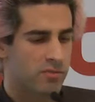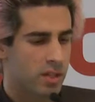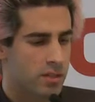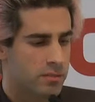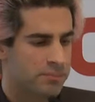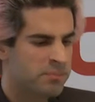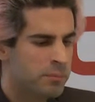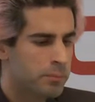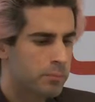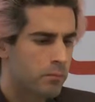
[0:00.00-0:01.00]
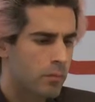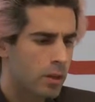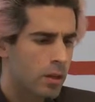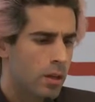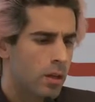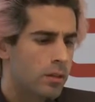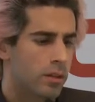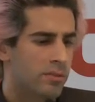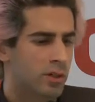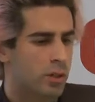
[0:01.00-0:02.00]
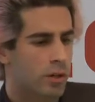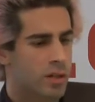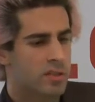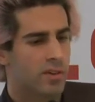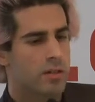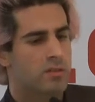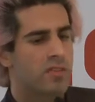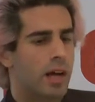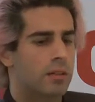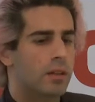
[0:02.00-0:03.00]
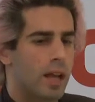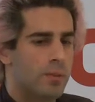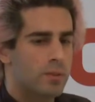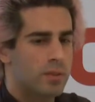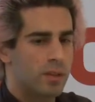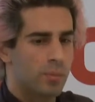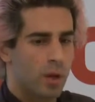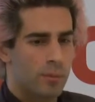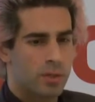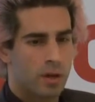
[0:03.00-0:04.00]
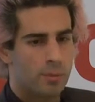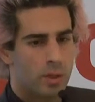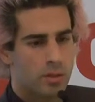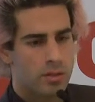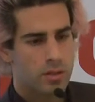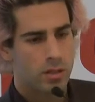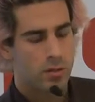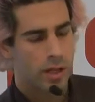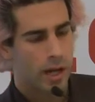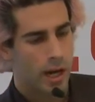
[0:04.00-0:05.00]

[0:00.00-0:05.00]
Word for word: fees. Delivery couriers have also filed claims with the employment tribunals in the UK,